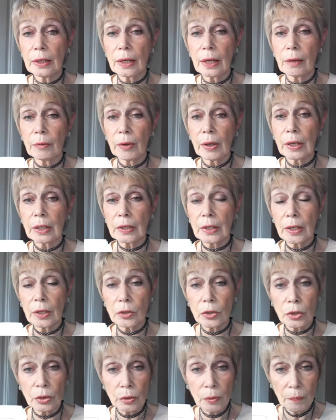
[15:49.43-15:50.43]
to have access
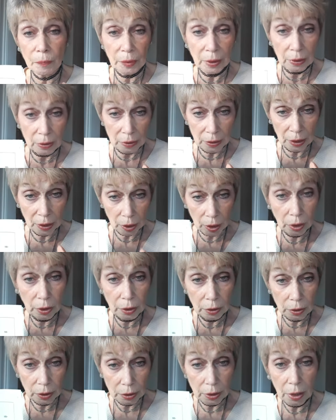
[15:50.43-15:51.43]
to, say, a
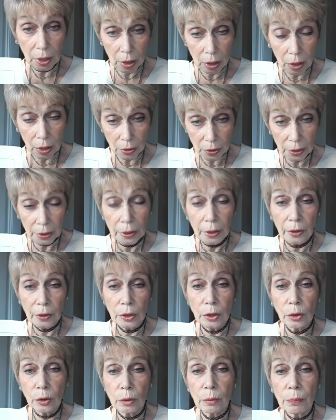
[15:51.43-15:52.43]
coloured card
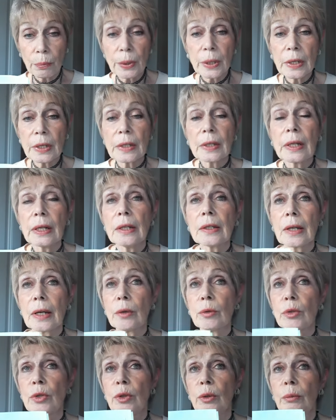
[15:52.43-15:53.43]
that you could print these
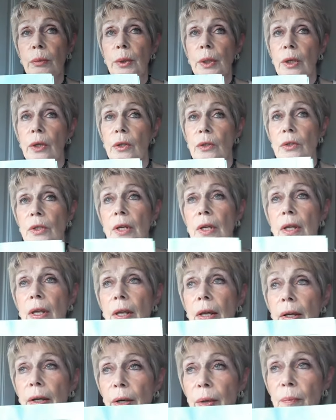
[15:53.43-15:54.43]
out on, because
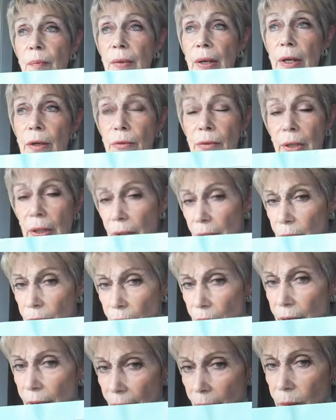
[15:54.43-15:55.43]
I find that
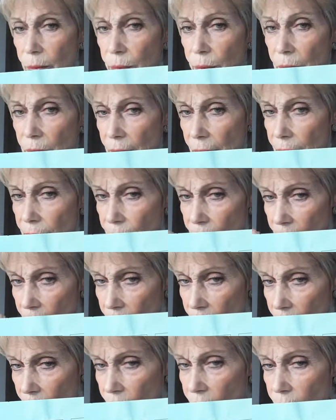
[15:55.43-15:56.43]
very helpful to have
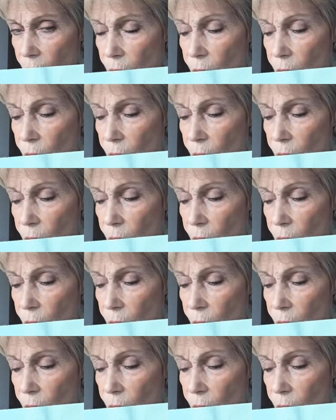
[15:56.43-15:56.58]
a colour